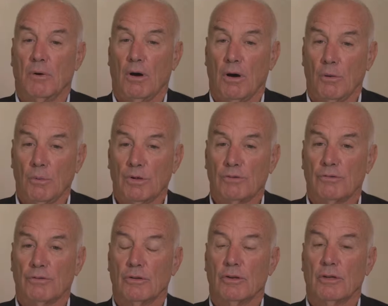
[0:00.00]

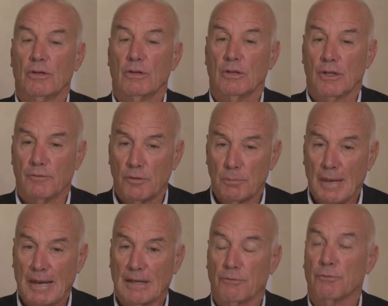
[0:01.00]
always giving
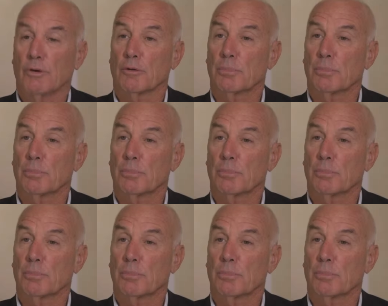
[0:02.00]
back if we're in